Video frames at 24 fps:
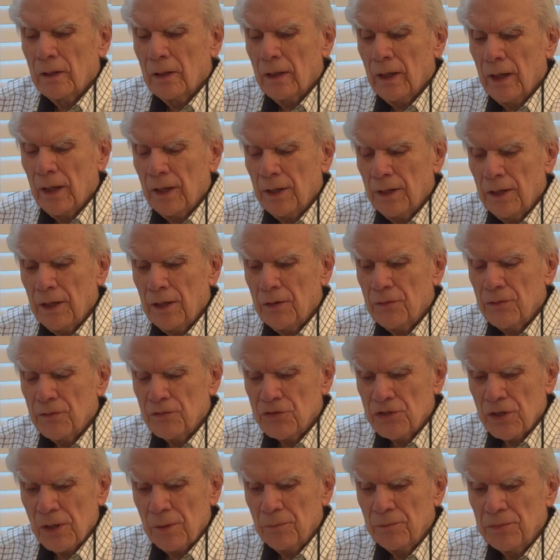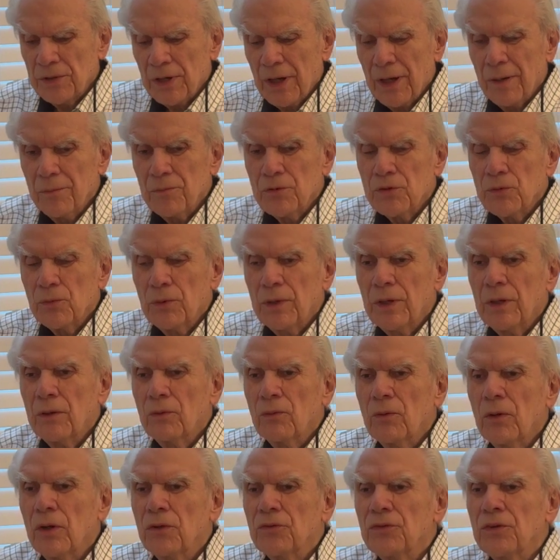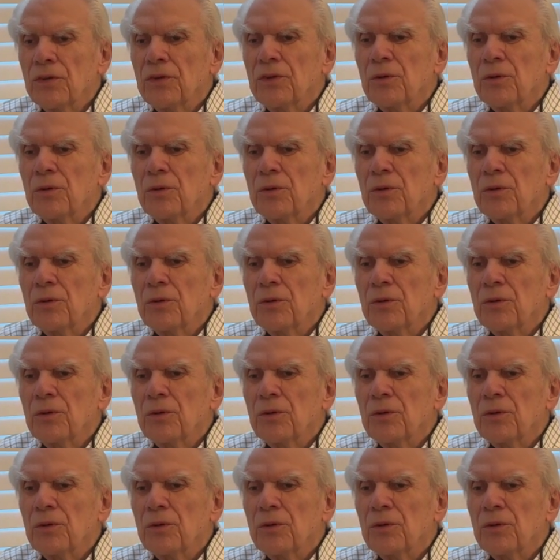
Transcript: and even sometimes when it wasn't